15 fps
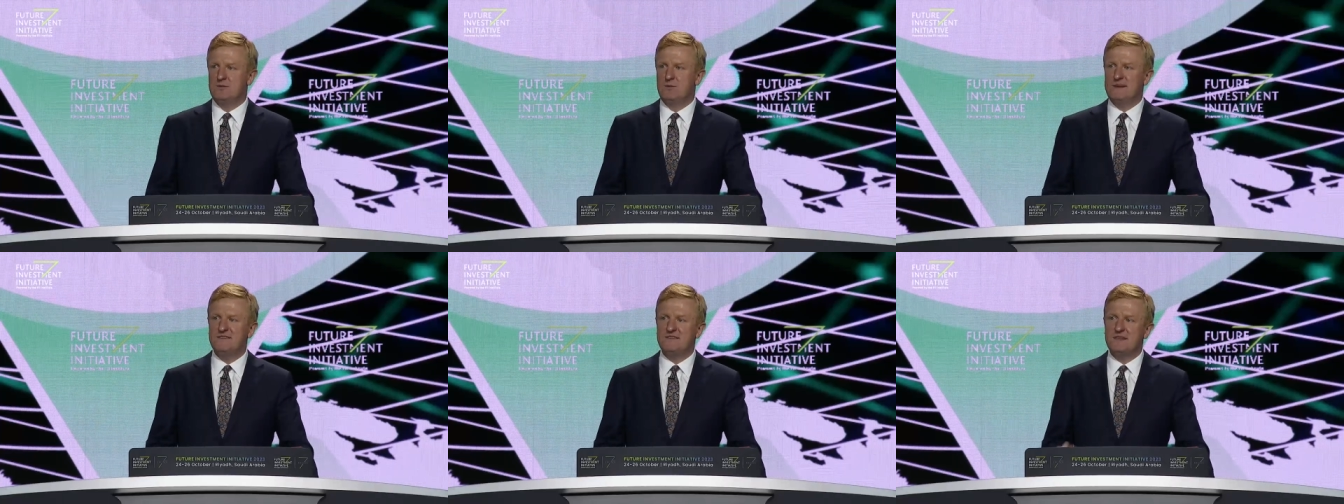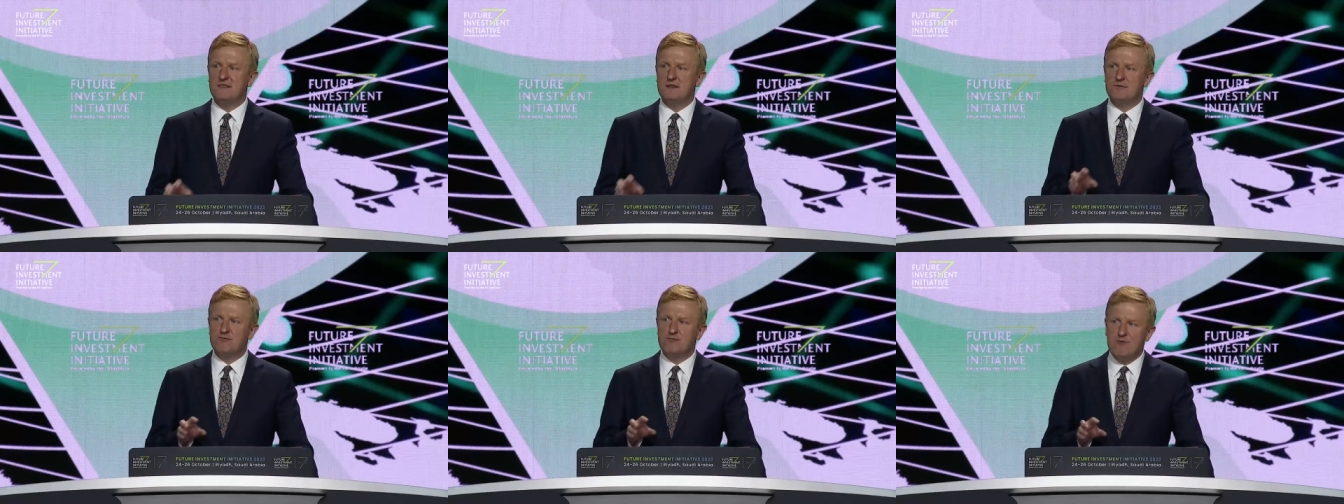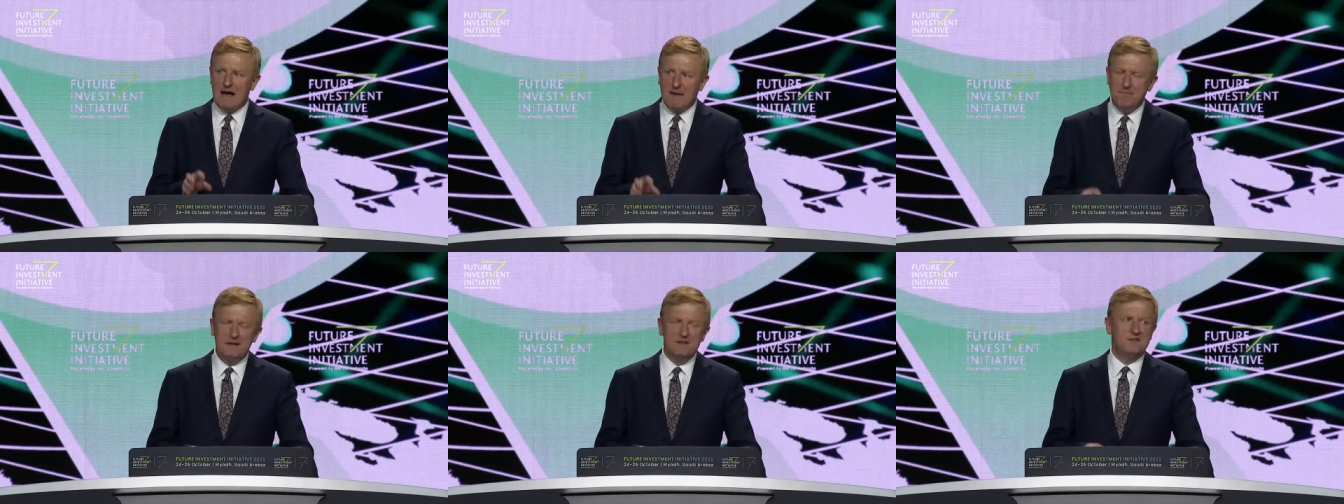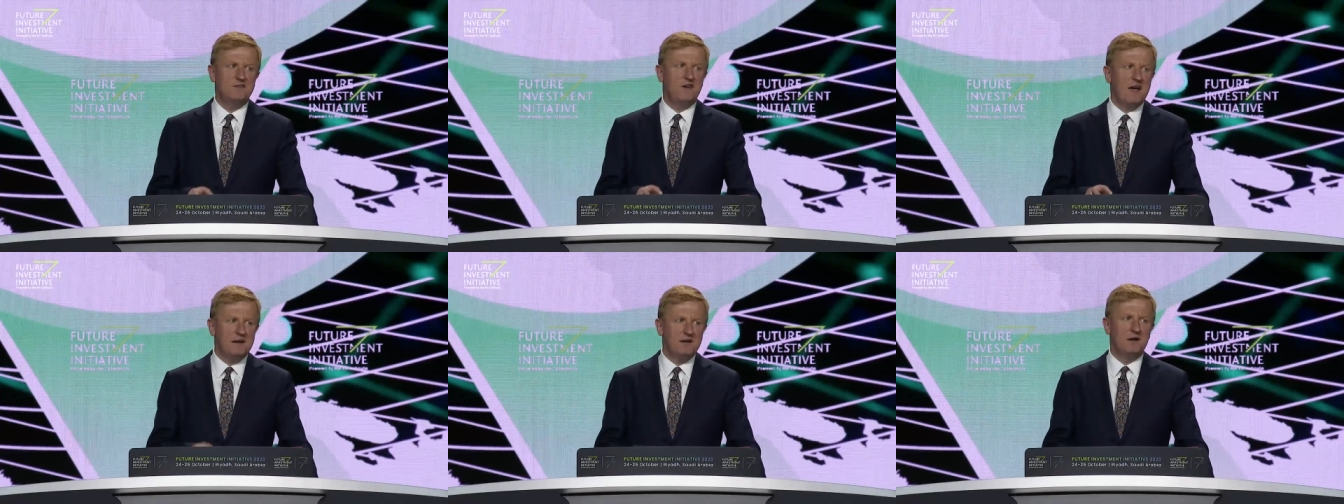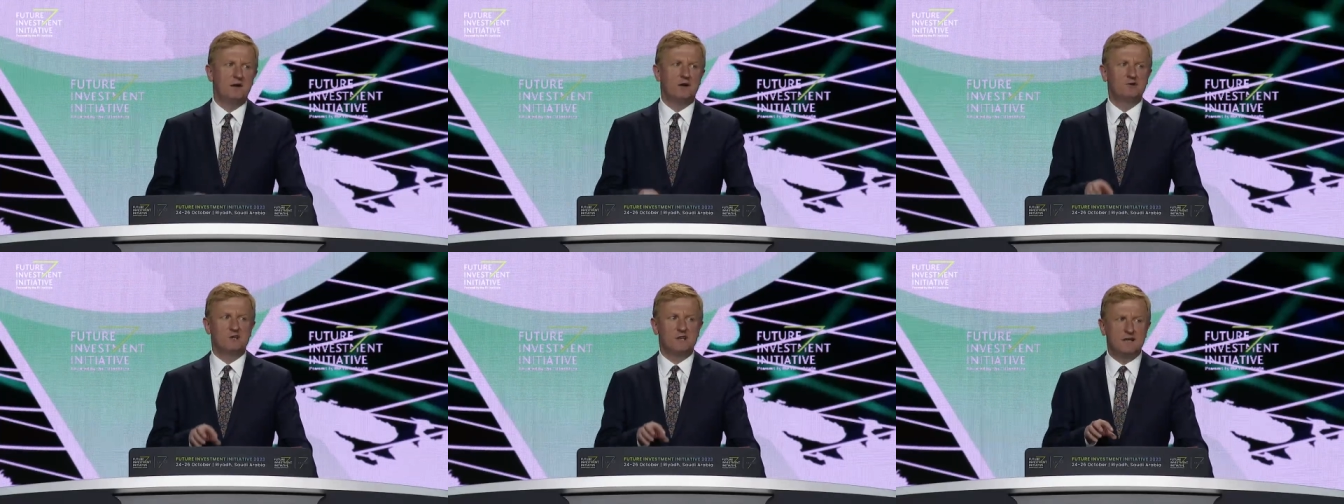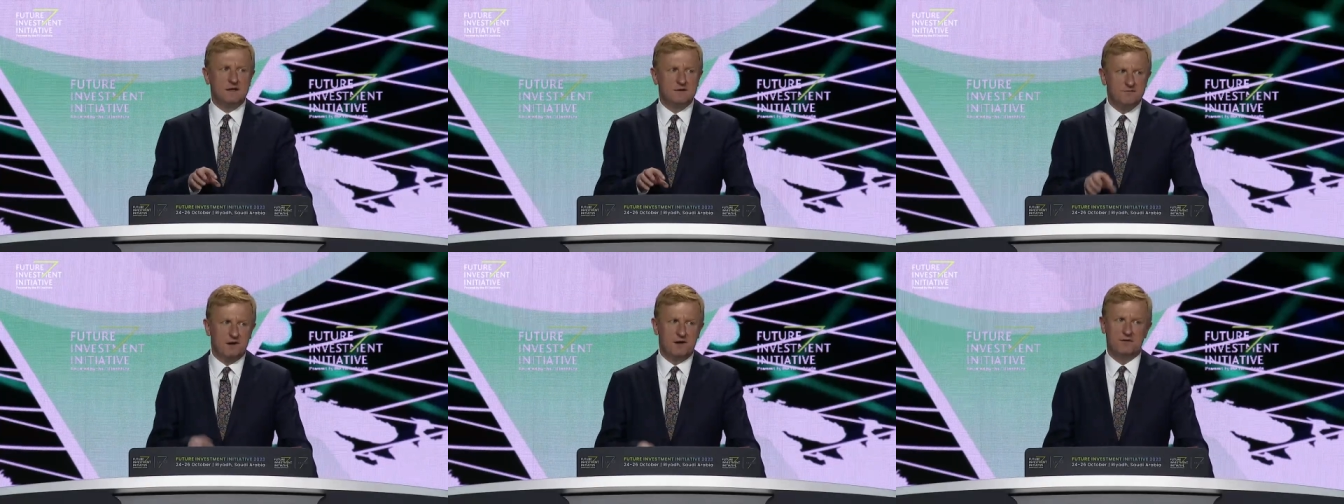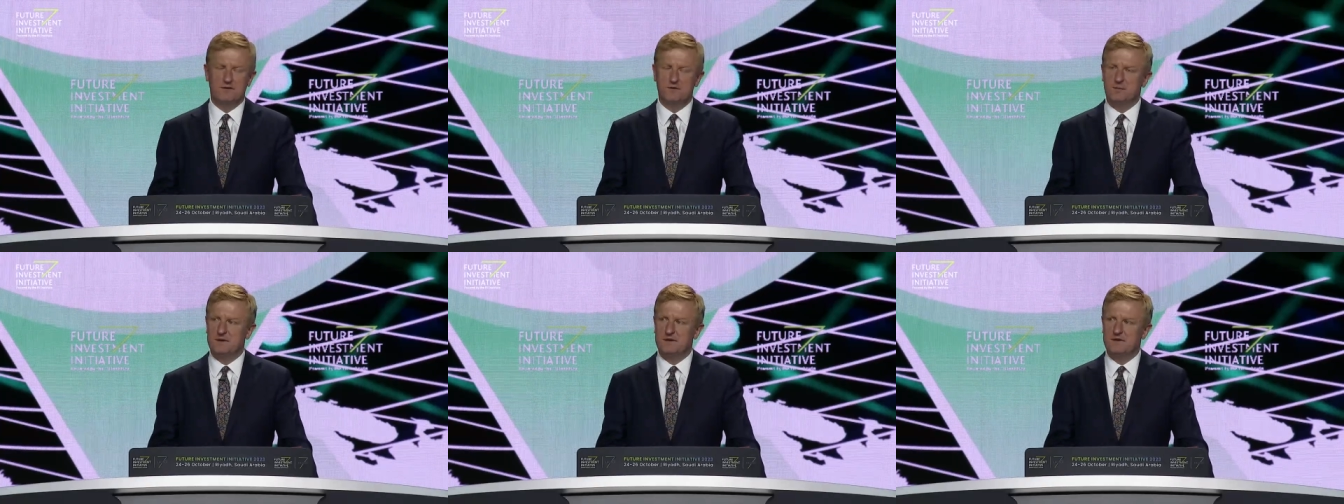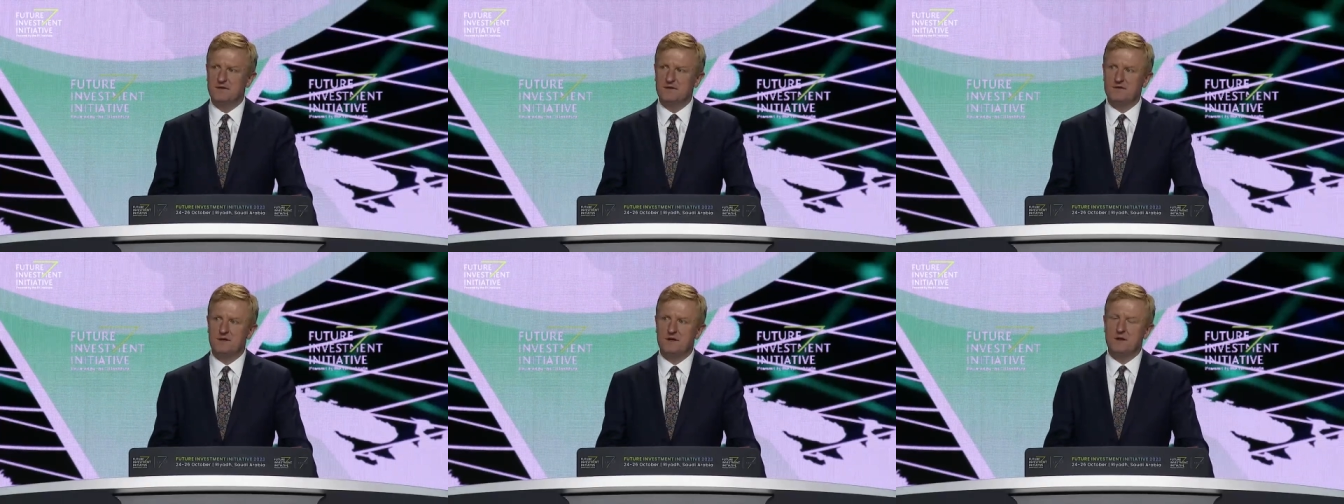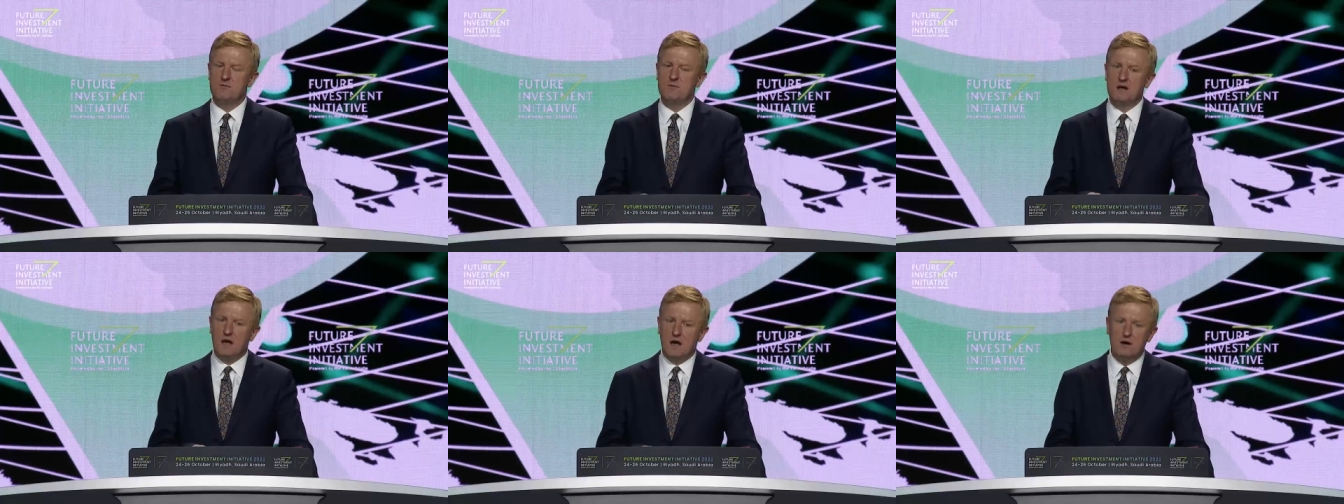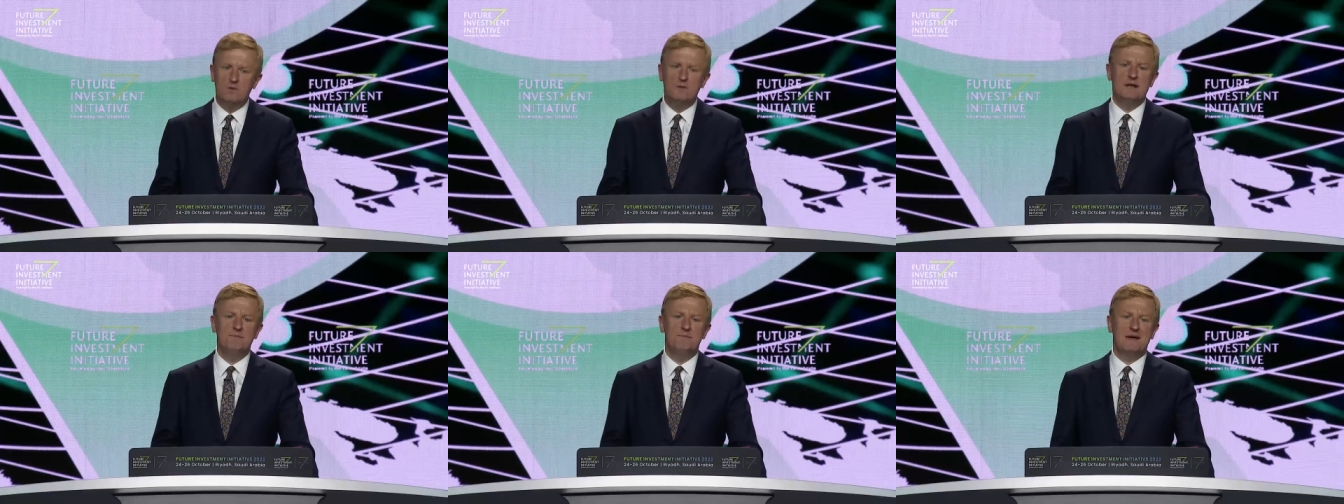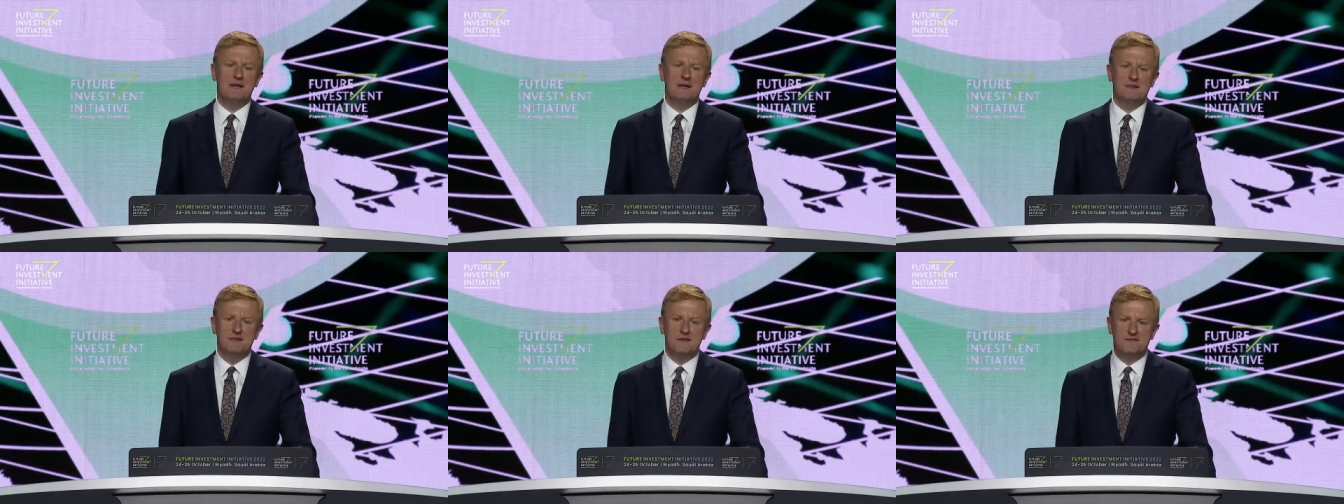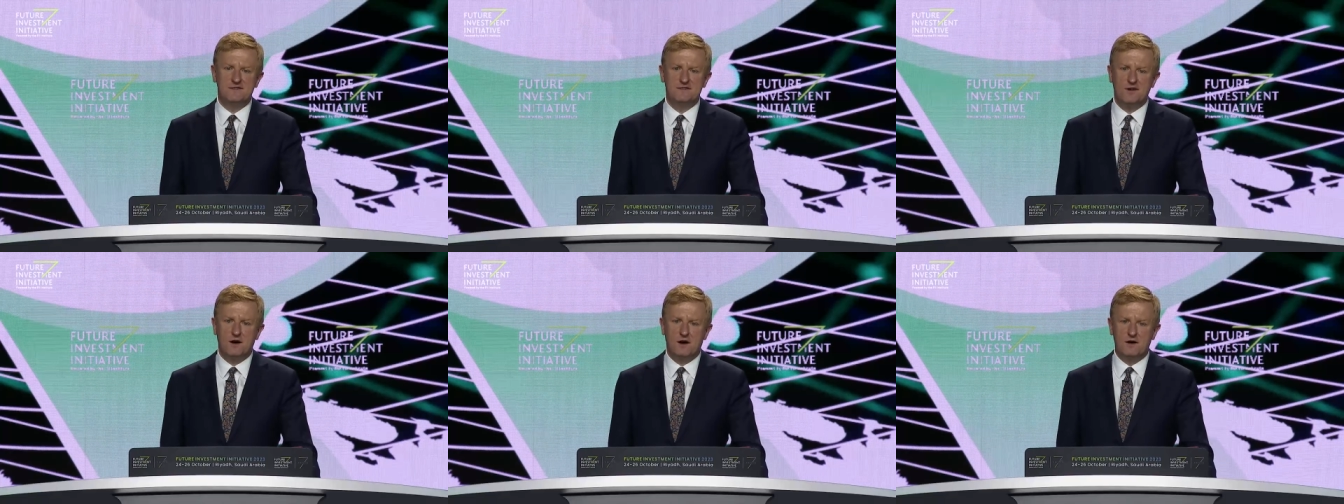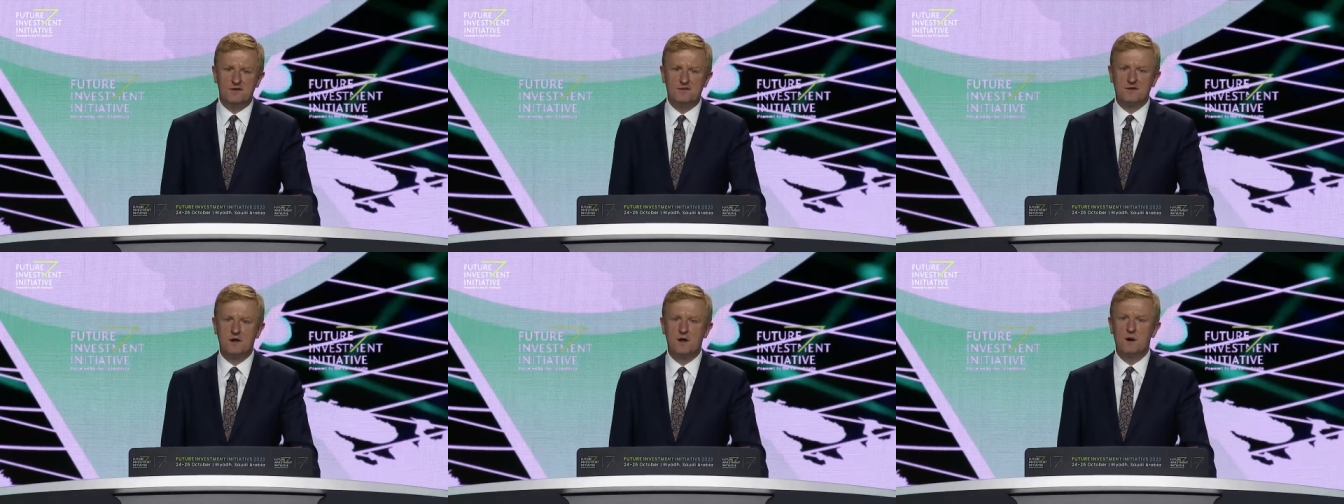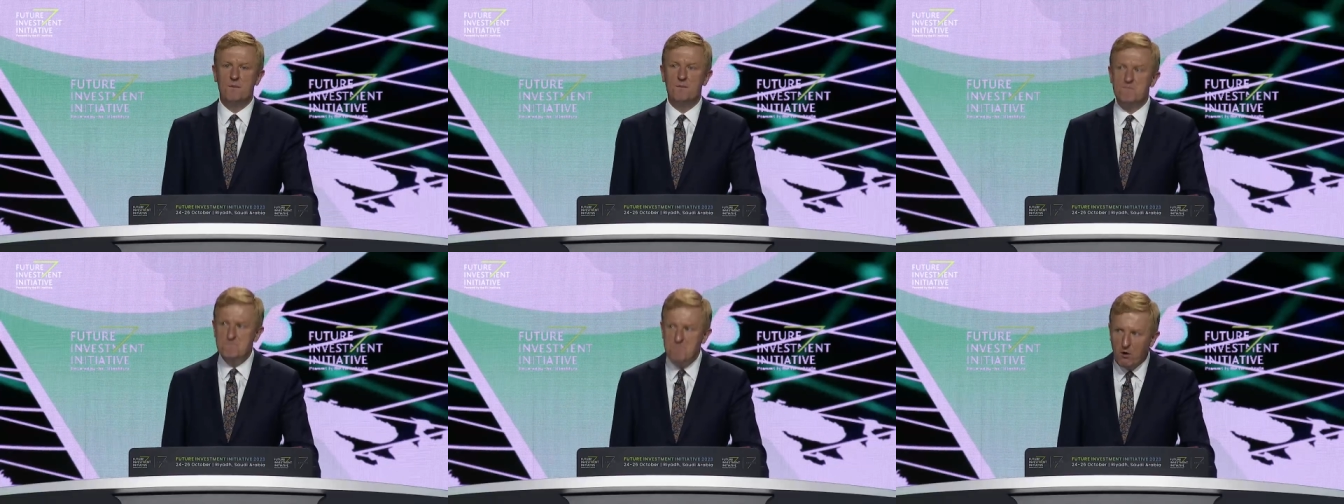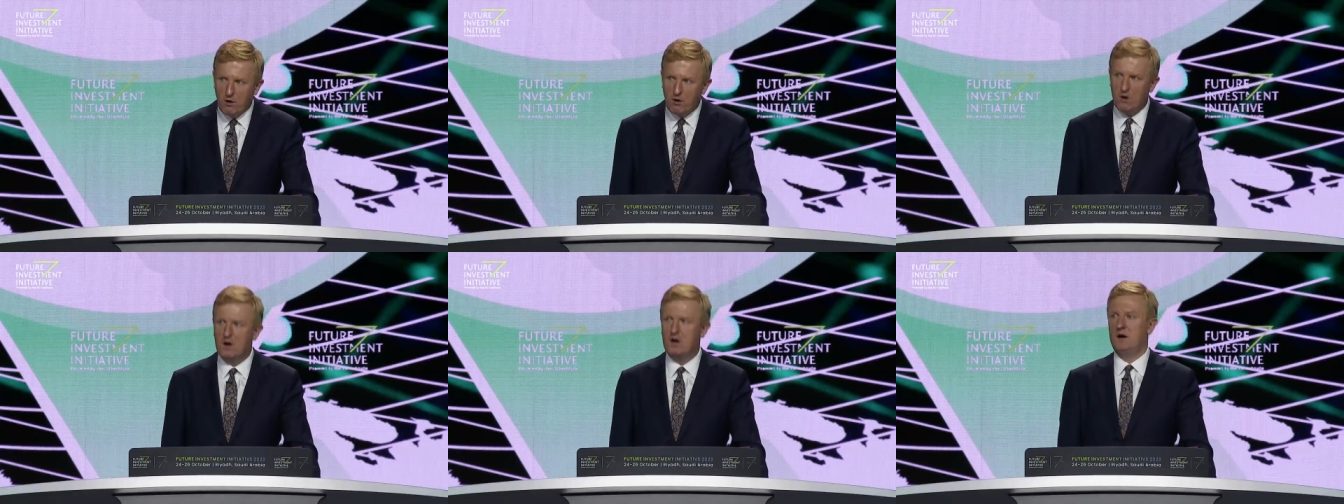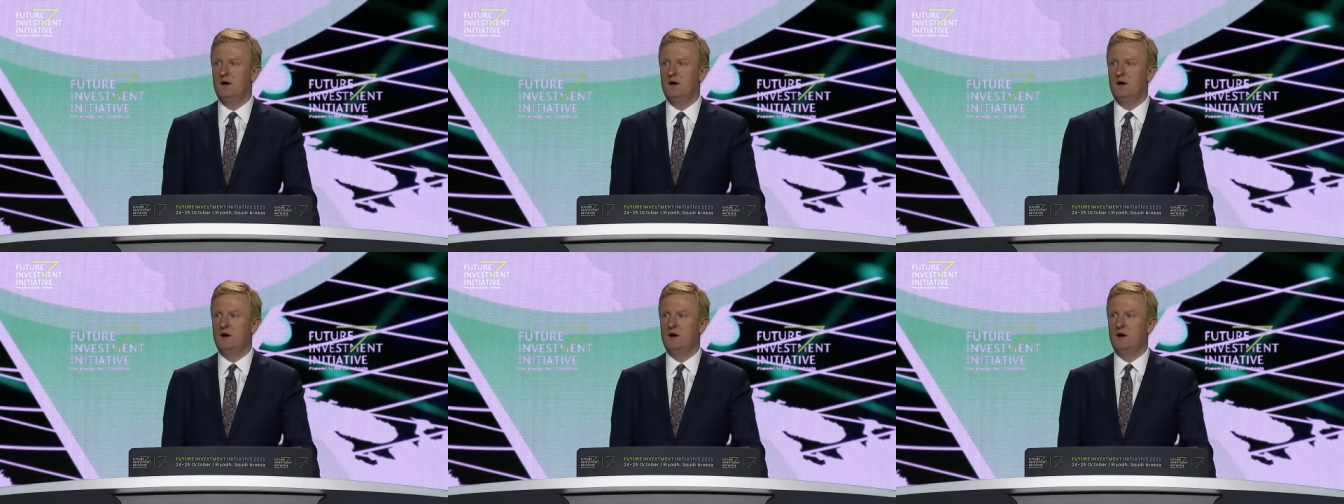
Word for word: we see that rapid technological advancements will only make this task more